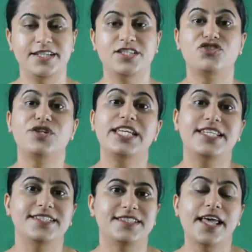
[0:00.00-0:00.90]

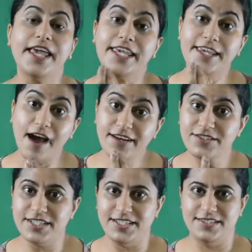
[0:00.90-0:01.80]
Trees, young
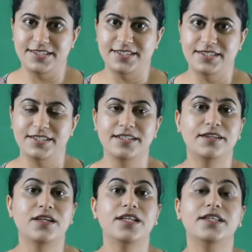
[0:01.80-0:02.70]
trees,
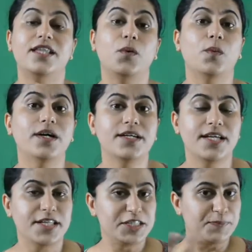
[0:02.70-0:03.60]
they were
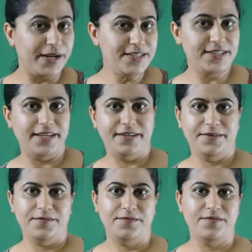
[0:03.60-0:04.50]
sprinting.
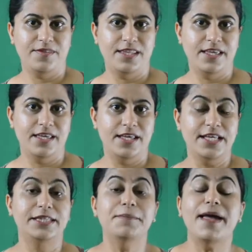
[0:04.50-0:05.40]

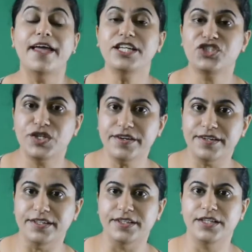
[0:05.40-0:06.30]
The married
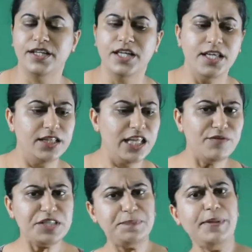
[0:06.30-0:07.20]
children, they
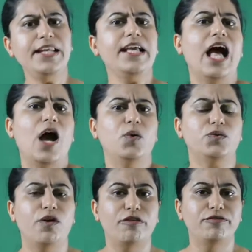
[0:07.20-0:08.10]
were spilling out
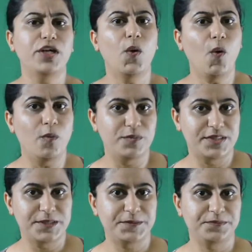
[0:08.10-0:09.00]
of their homes.